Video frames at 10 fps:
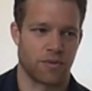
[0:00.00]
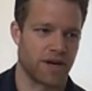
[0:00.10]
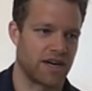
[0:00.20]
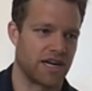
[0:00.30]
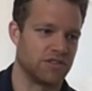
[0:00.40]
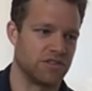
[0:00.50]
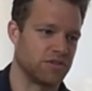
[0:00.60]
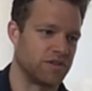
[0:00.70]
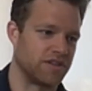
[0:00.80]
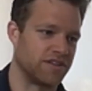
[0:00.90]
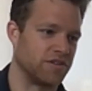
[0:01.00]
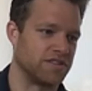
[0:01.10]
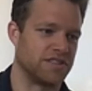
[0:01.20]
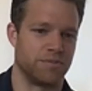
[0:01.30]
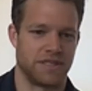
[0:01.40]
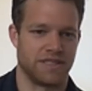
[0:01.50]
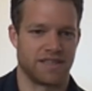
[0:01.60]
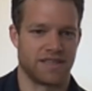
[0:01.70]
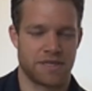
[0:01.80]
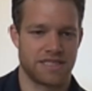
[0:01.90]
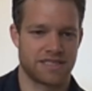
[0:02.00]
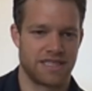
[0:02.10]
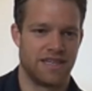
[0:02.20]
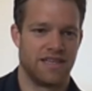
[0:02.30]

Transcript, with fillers: warehouse or an O L T P database.